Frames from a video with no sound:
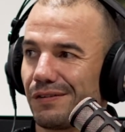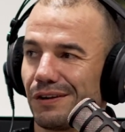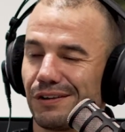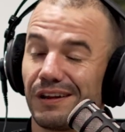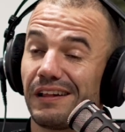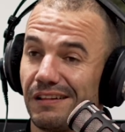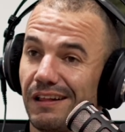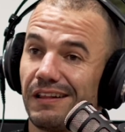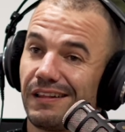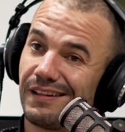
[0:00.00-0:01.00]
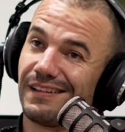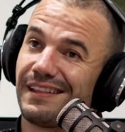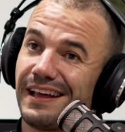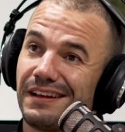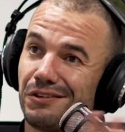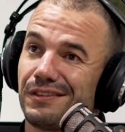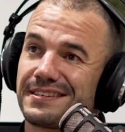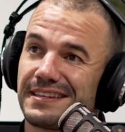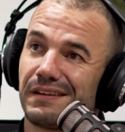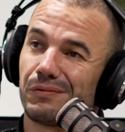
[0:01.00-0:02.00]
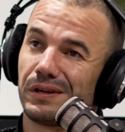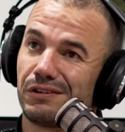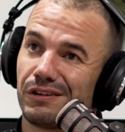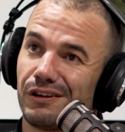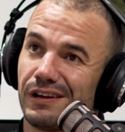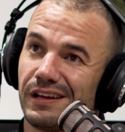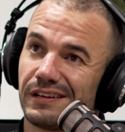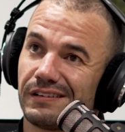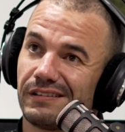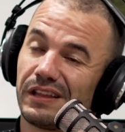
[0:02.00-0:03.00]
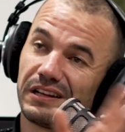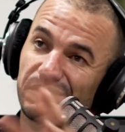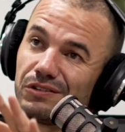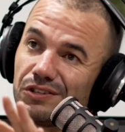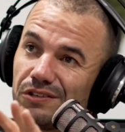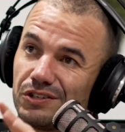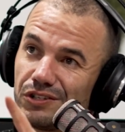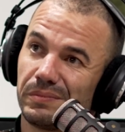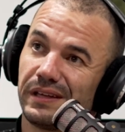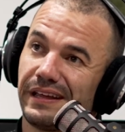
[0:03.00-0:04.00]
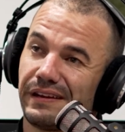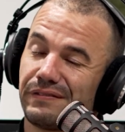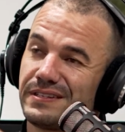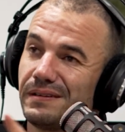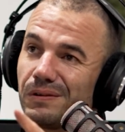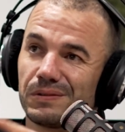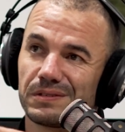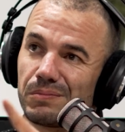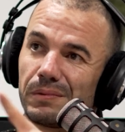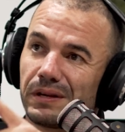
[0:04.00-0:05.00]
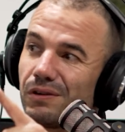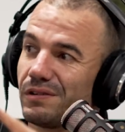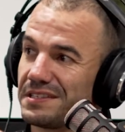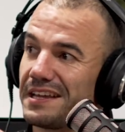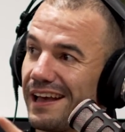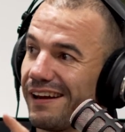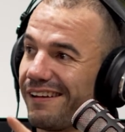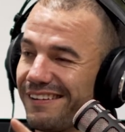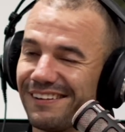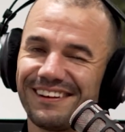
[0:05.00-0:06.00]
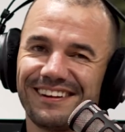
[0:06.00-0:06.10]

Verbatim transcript: you know, they, they do the stuff where you go like, and they should be an NFT because it probably can't stand. you know?